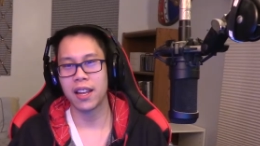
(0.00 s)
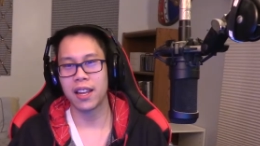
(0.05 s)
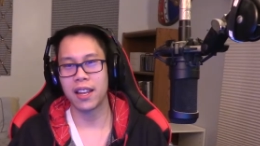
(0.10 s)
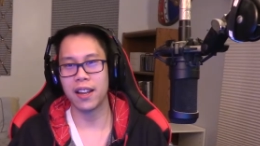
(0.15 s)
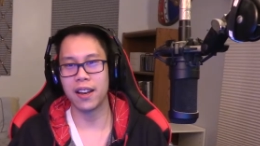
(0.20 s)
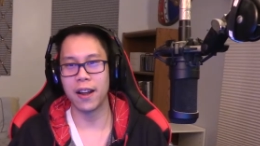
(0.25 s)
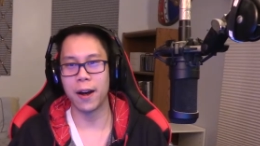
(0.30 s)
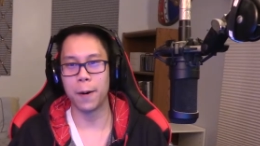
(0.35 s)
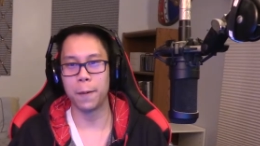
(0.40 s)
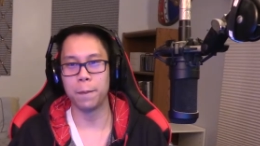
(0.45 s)

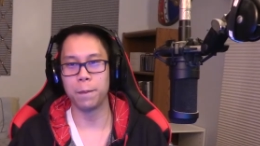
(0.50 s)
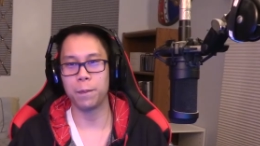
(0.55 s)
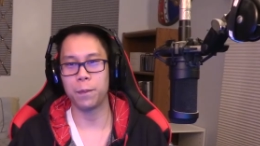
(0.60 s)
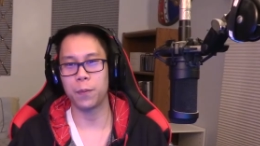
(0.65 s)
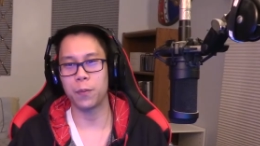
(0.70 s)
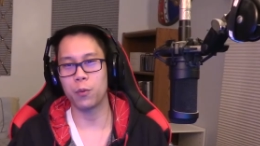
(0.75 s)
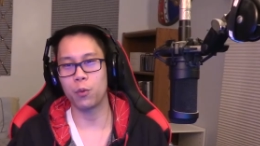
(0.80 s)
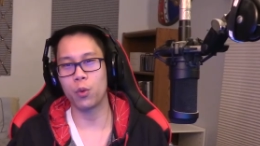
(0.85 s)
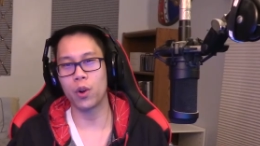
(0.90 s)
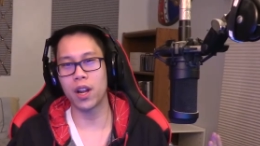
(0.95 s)
you know,
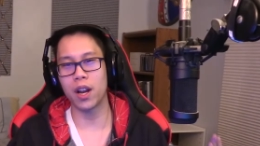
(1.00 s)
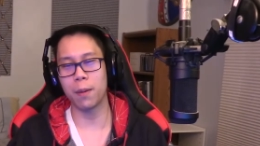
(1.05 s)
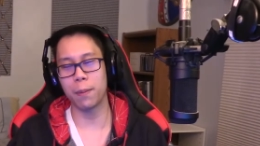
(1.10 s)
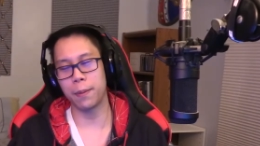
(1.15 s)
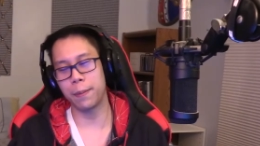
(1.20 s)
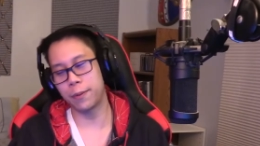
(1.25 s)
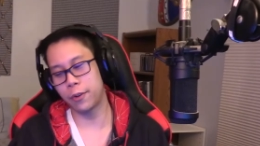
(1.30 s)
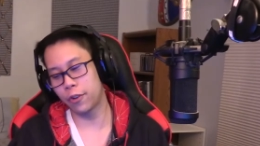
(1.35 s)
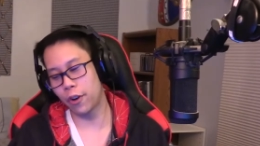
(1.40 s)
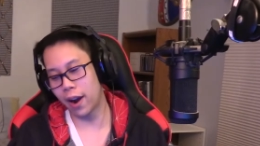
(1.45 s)
we're going to
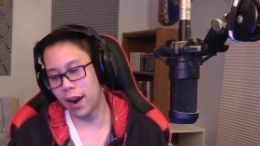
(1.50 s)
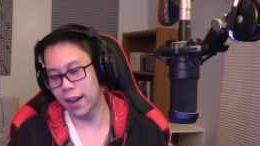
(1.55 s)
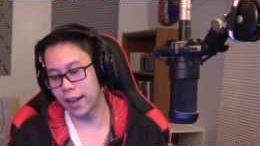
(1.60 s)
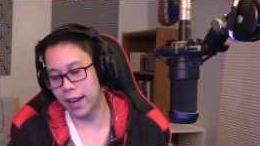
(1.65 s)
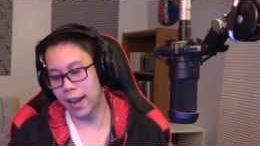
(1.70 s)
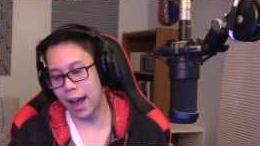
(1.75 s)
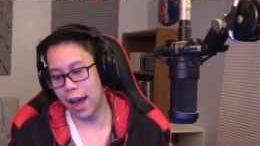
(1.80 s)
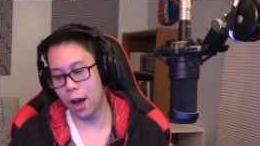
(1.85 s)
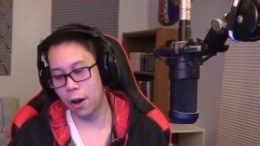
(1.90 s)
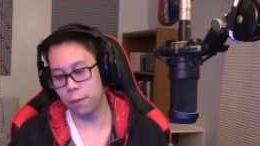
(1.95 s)
be trying
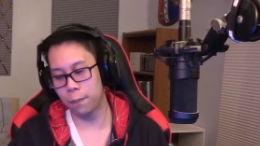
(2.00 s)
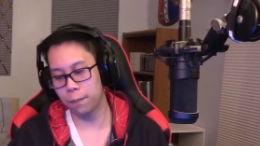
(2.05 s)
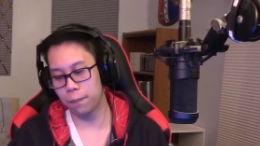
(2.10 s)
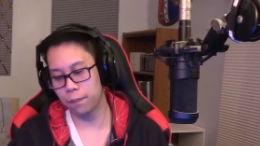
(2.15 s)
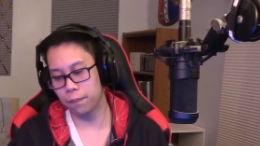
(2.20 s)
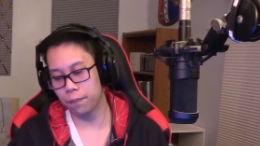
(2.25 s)
it out.